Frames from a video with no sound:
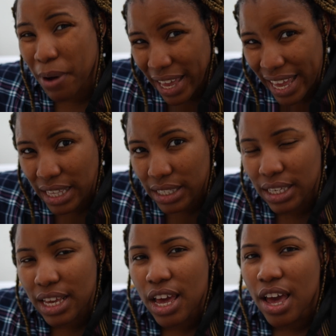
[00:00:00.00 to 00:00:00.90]

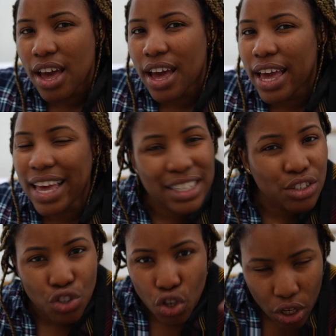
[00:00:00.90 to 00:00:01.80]
pocket is
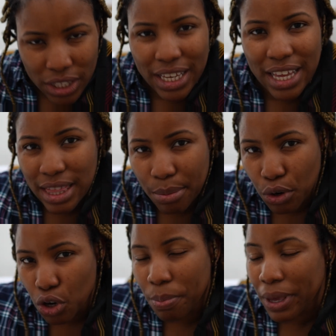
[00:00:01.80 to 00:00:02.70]
not in the
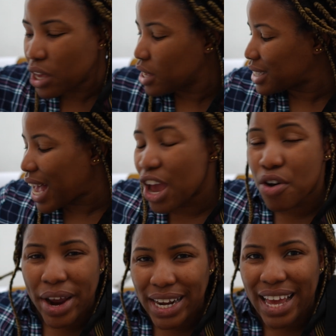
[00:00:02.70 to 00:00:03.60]
book because I
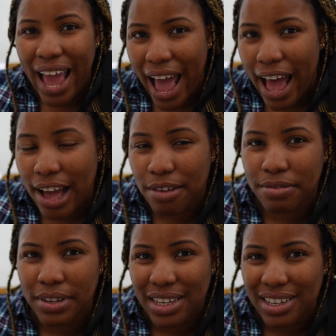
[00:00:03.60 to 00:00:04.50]
already
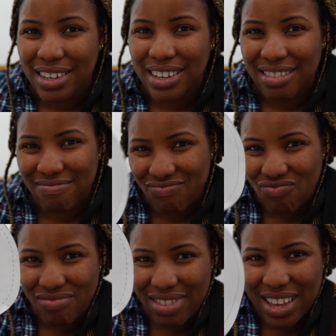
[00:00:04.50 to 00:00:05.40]
have
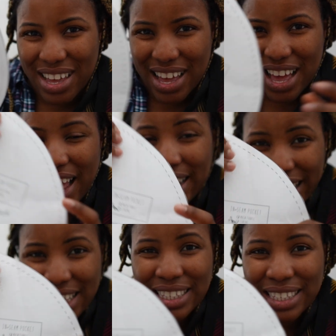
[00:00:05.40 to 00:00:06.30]
an
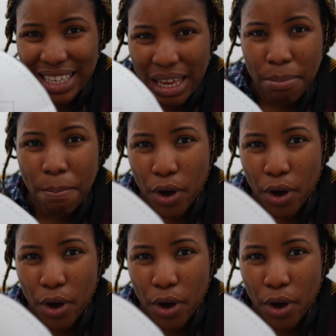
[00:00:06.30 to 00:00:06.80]
inseam